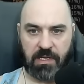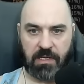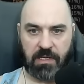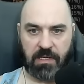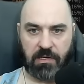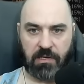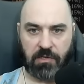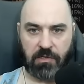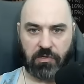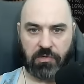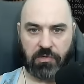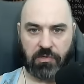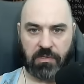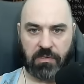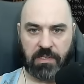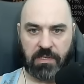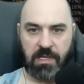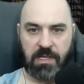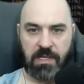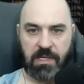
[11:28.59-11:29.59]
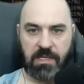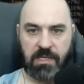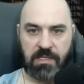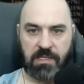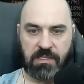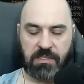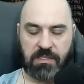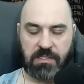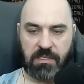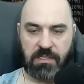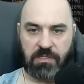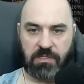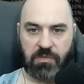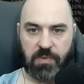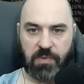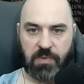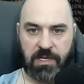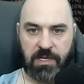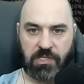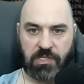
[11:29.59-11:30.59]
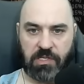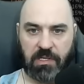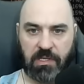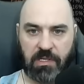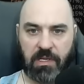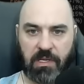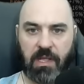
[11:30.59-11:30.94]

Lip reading: in a good situation.